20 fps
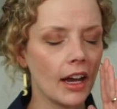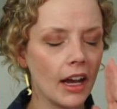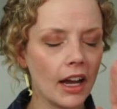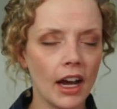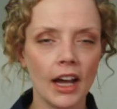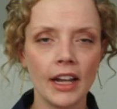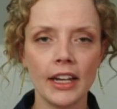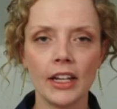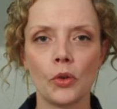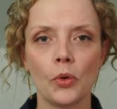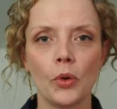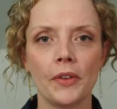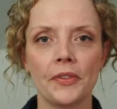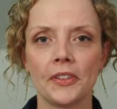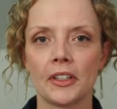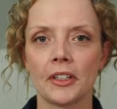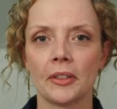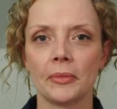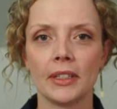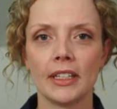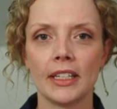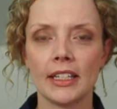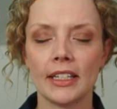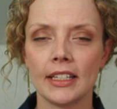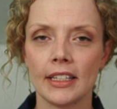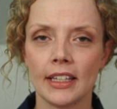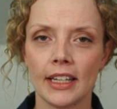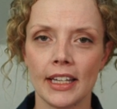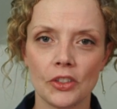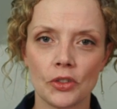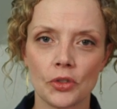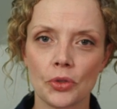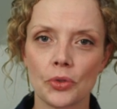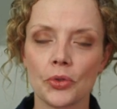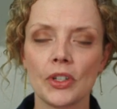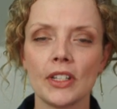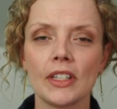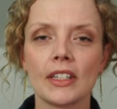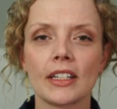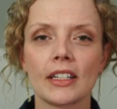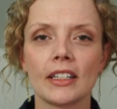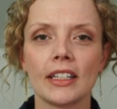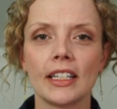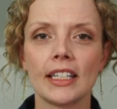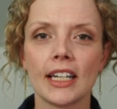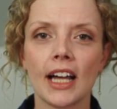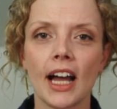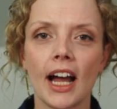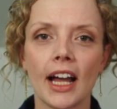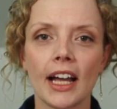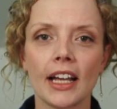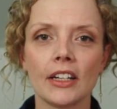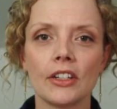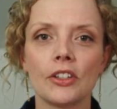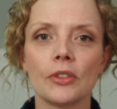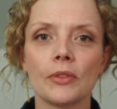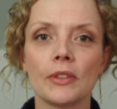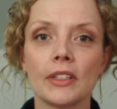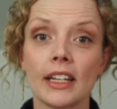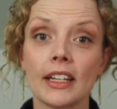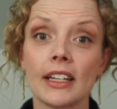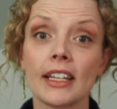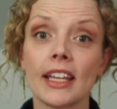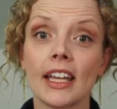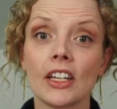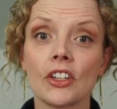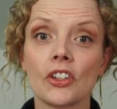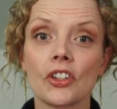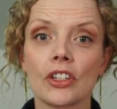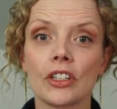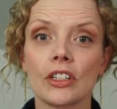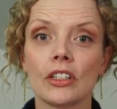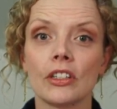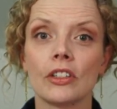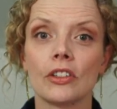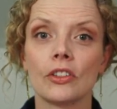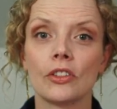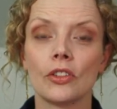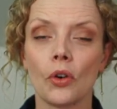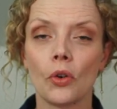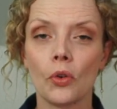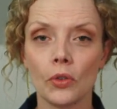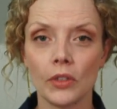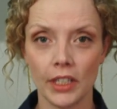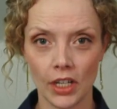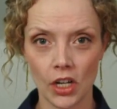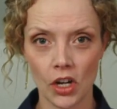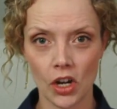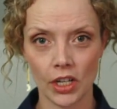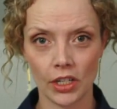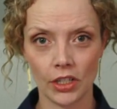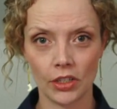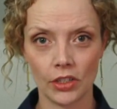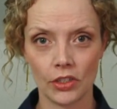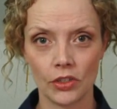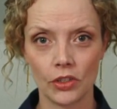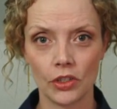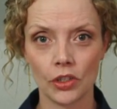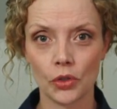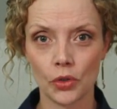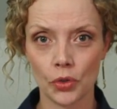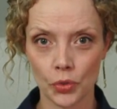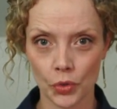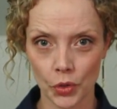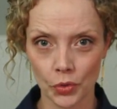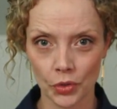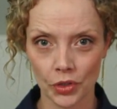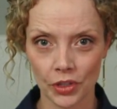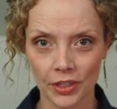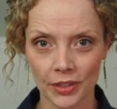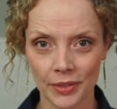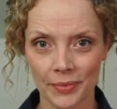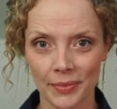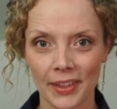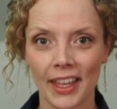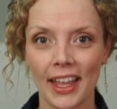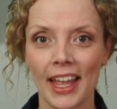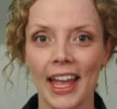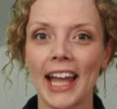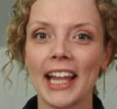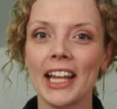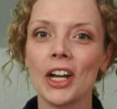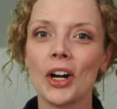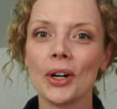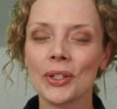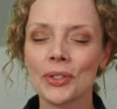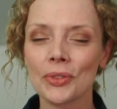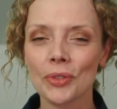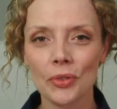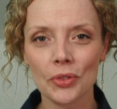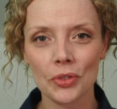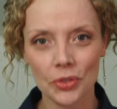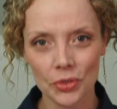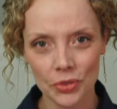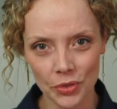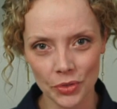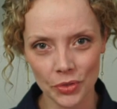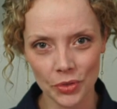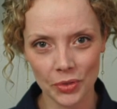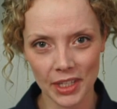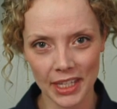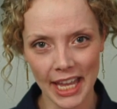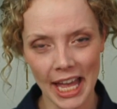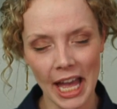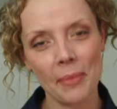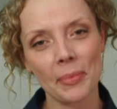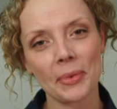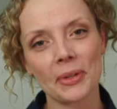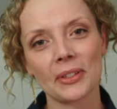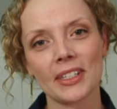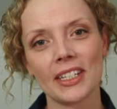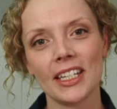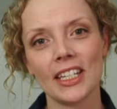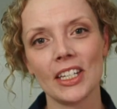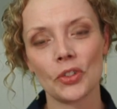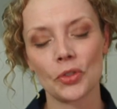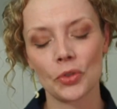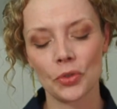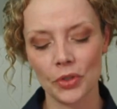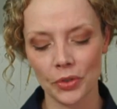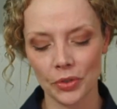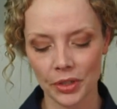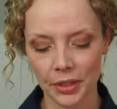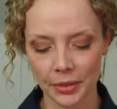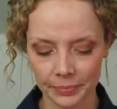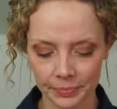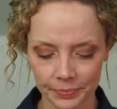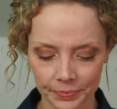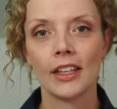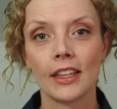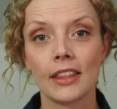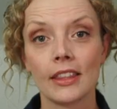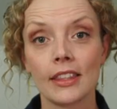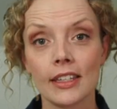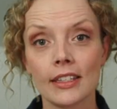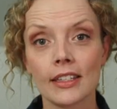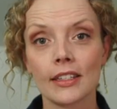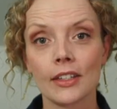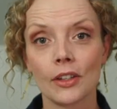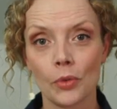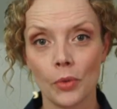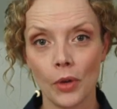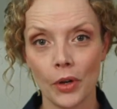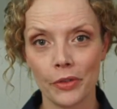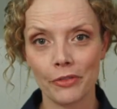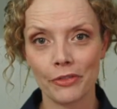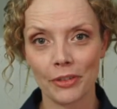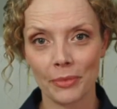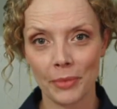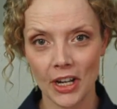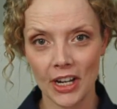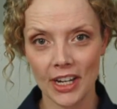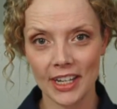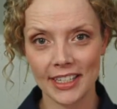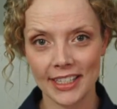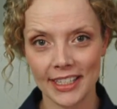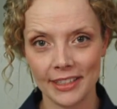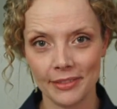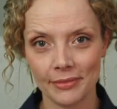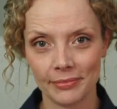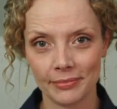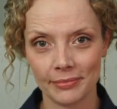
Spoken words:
unequivocally, intrinsically tied to a dedication to holding on to truth. And he always wrote truth with a capital T, truth. This is a quote from Gandhi.